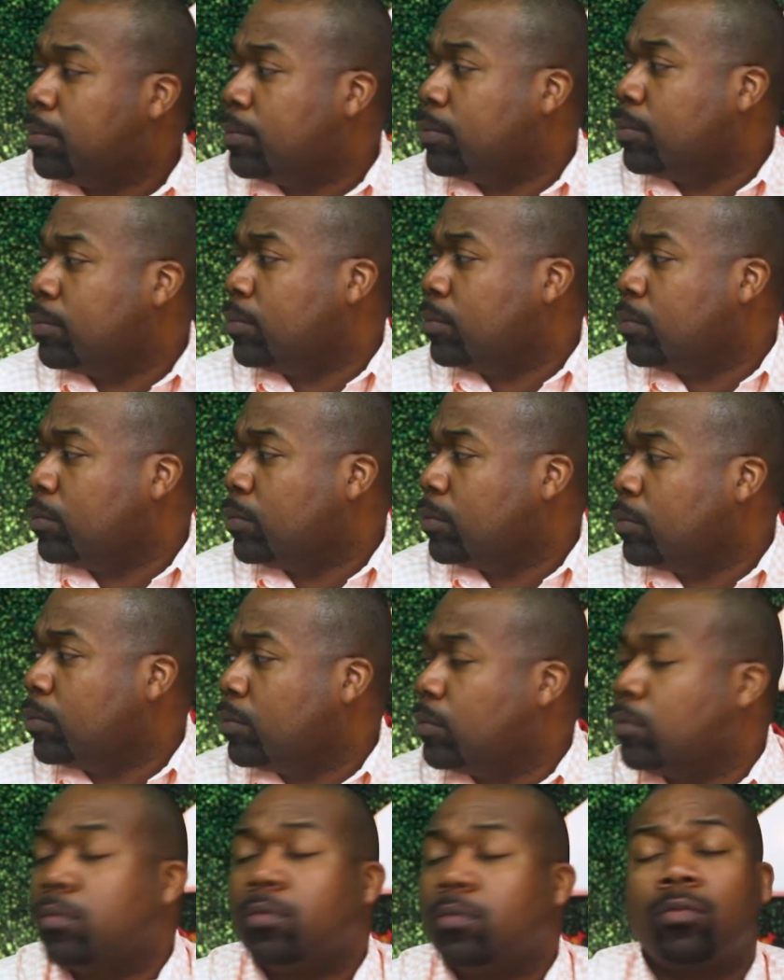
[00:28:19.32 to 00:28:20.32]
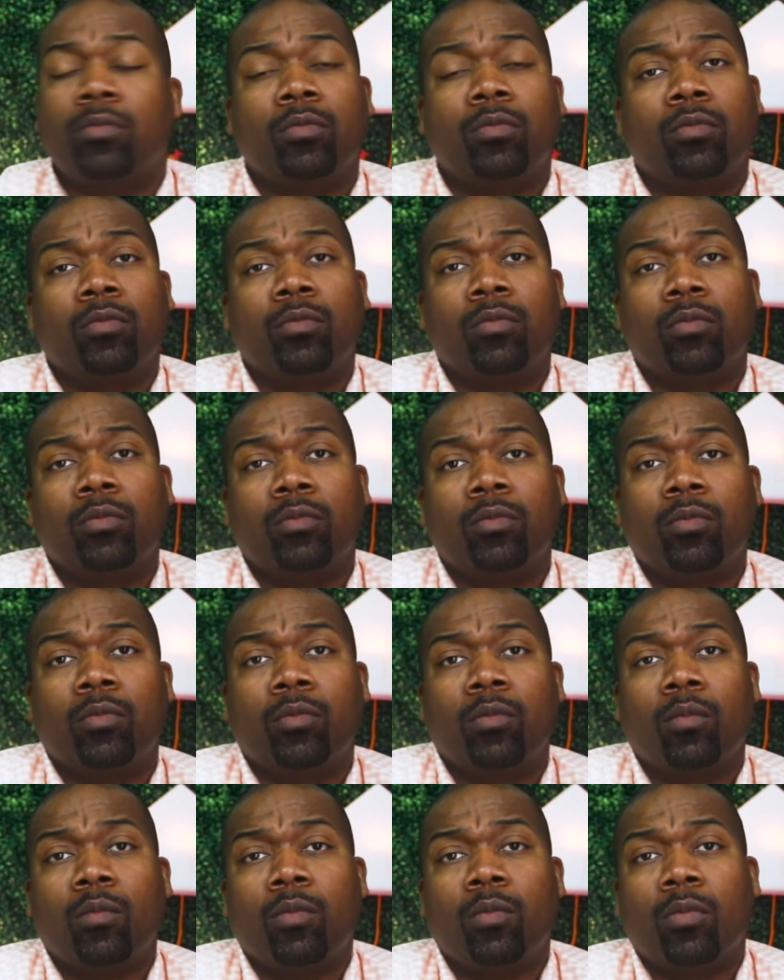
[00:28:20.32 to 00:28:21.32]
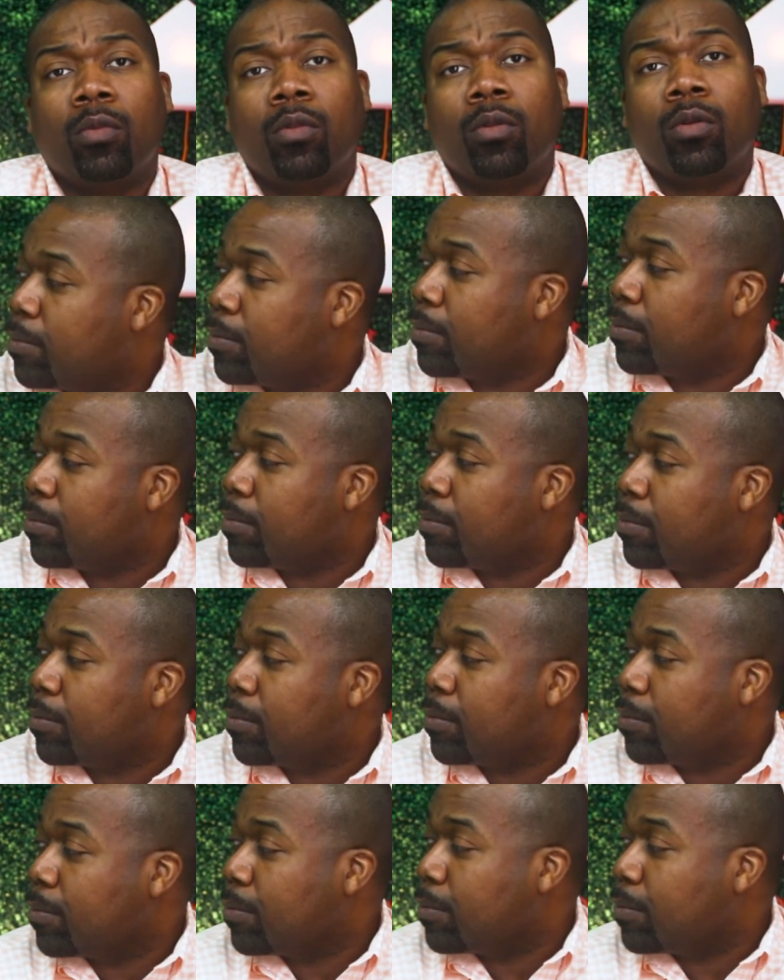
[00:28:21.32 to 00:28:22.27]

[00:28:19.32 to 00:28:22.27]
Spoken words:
The person shown says nothing.